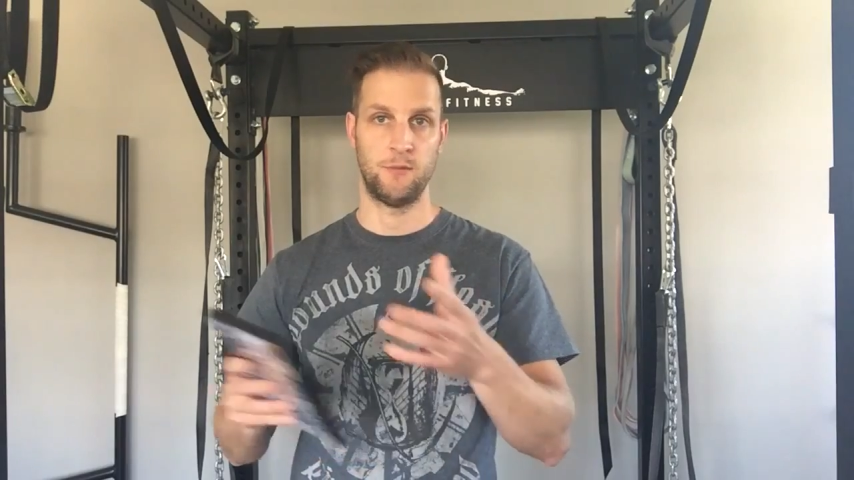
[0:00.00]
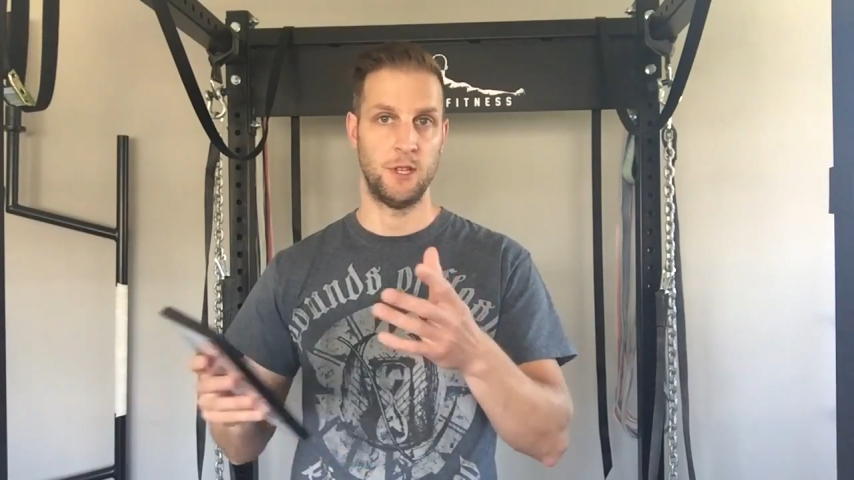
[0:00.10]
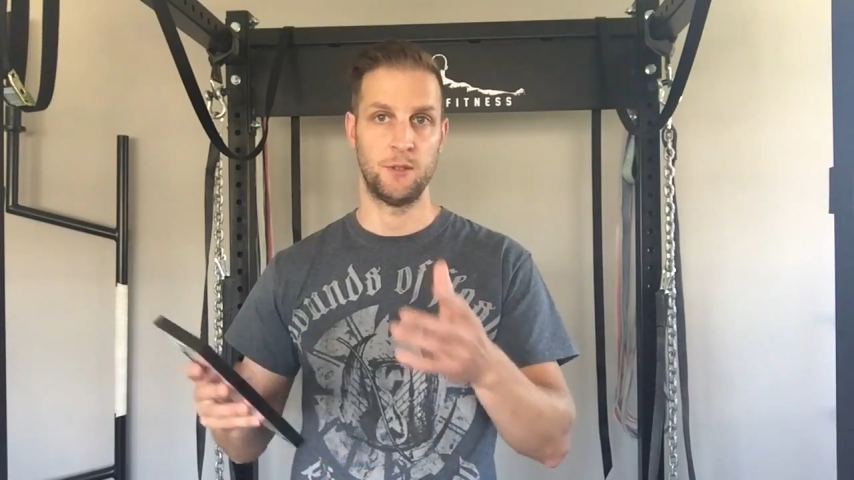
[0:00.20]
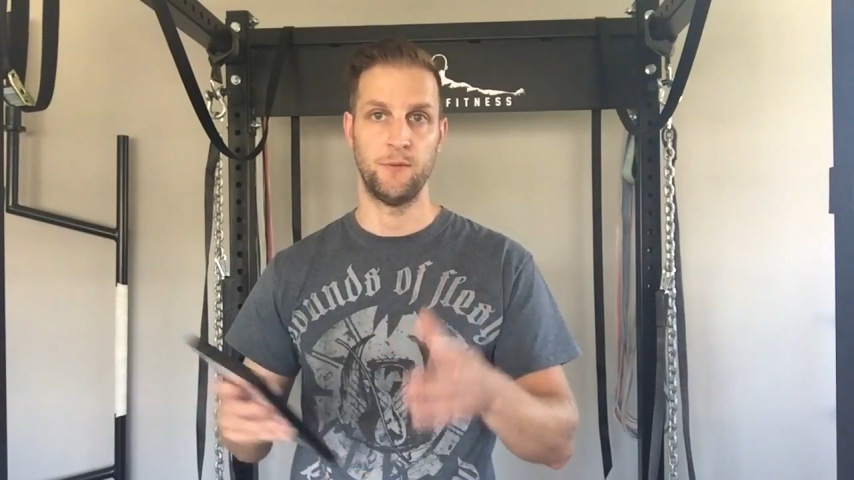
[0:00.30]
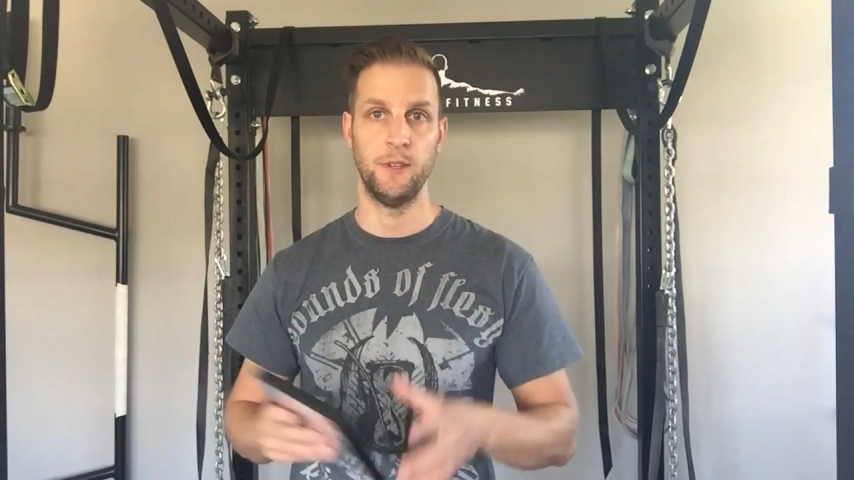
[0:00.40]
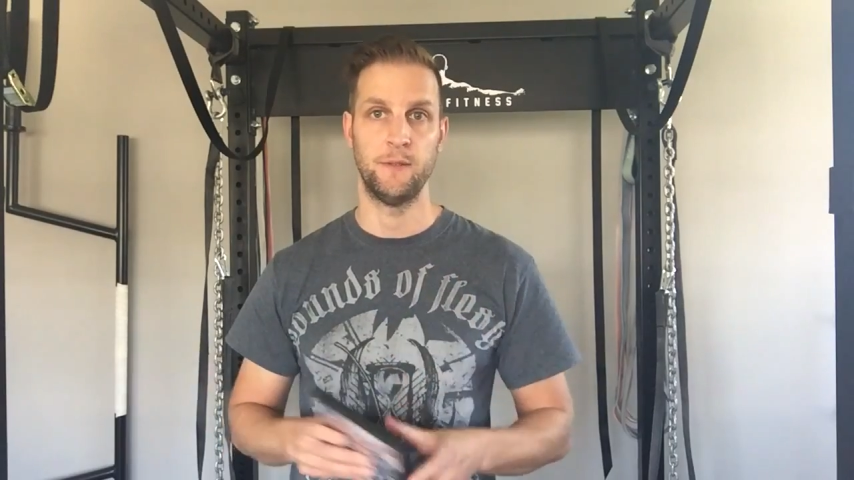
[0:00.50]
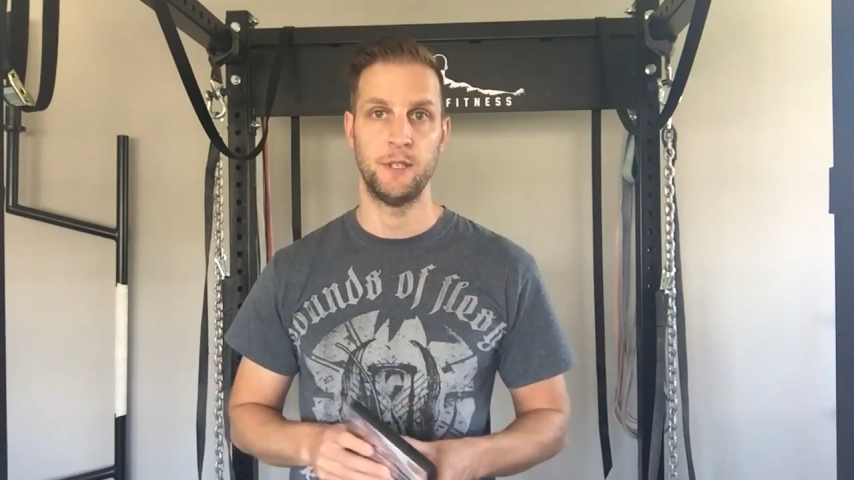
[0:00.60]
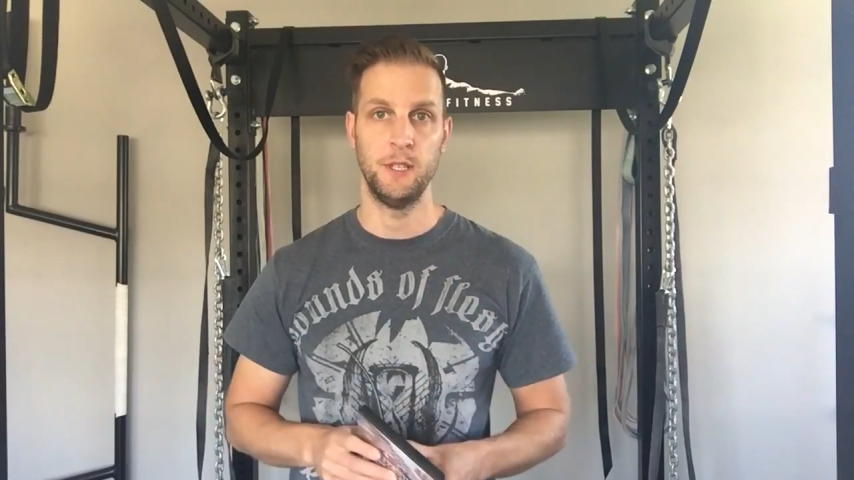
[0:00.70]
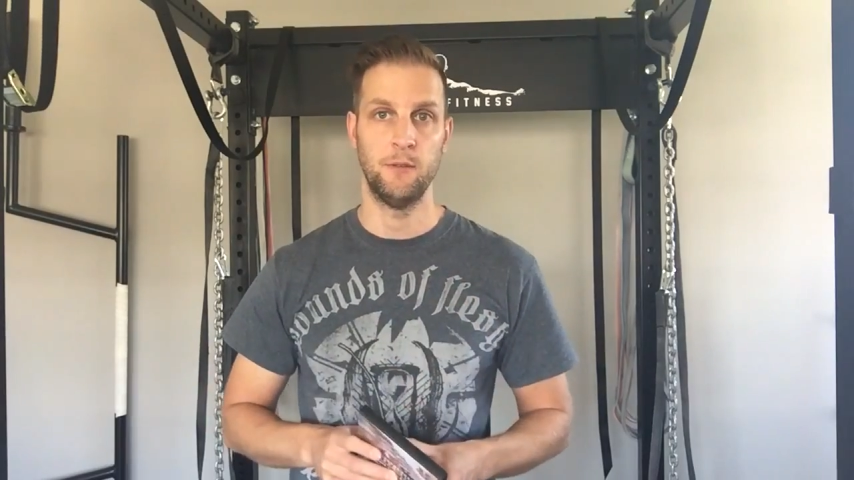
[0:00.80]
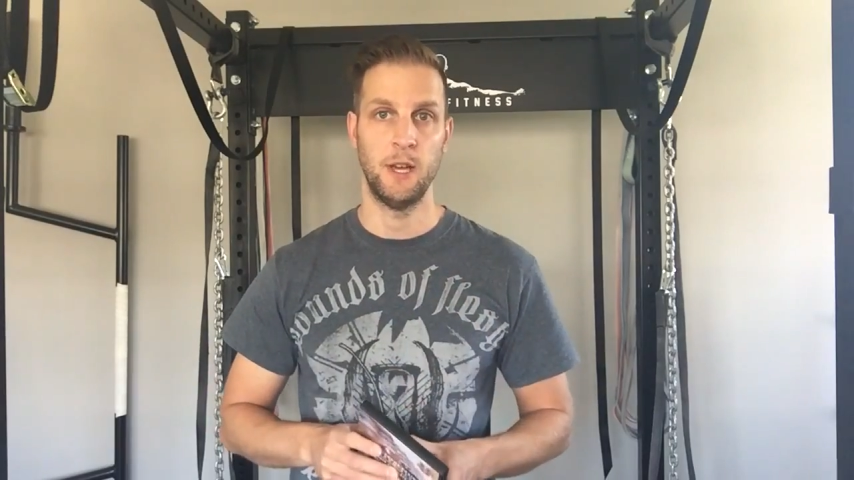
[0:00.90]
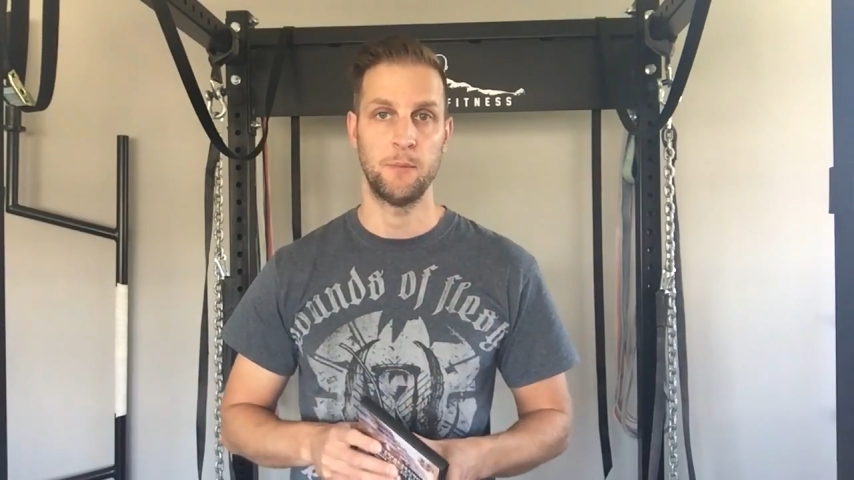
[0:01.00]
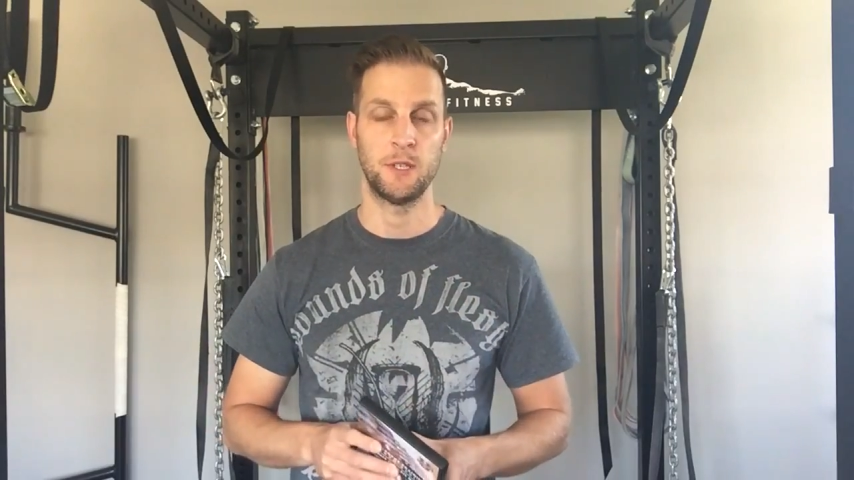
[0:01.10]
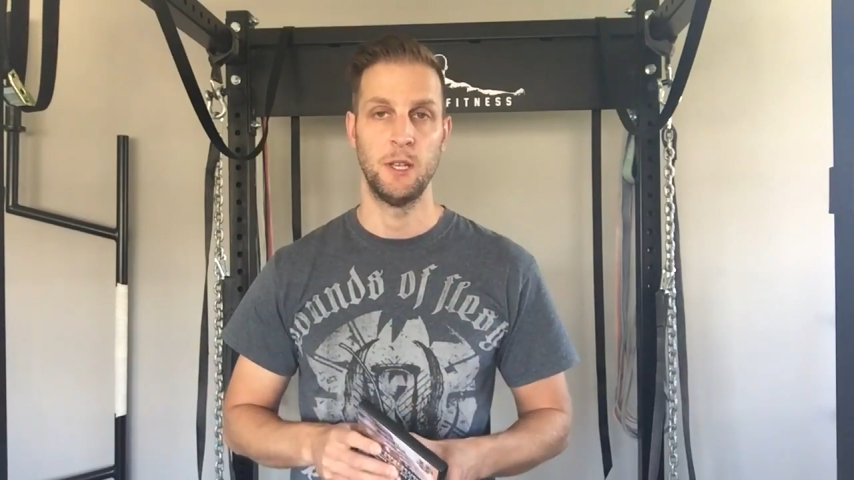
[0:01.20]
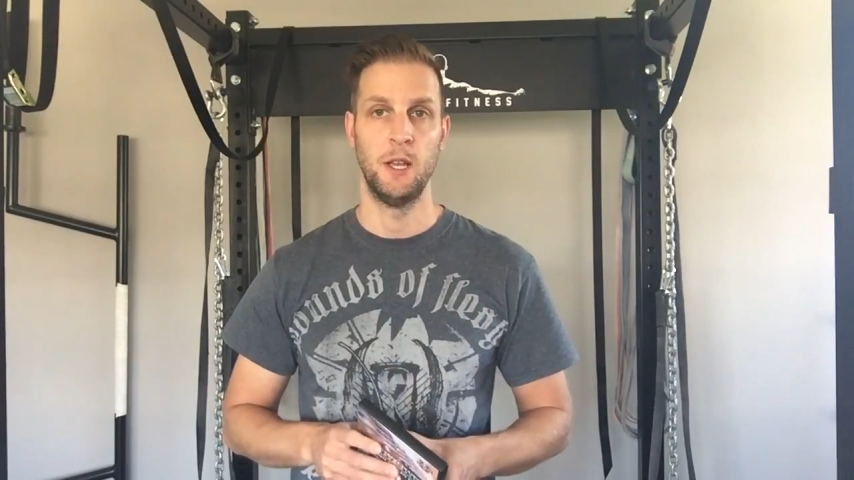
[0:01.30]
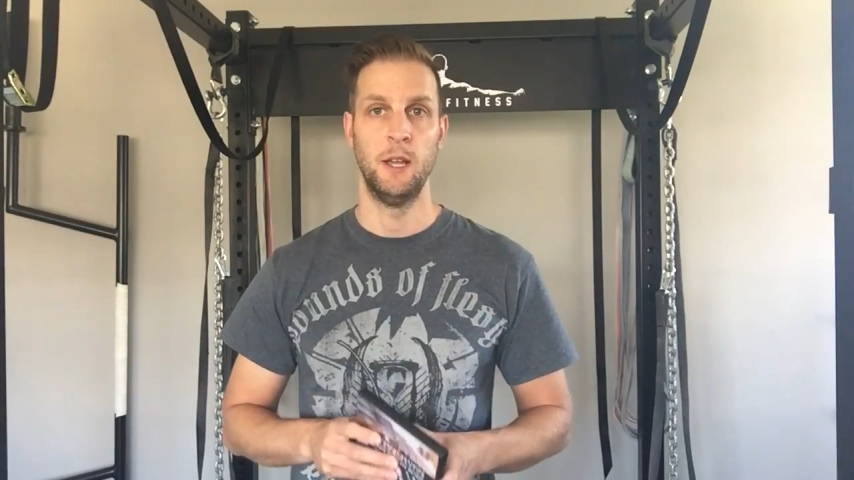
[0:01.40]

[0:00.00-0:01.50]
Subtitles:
10 to 15 reps,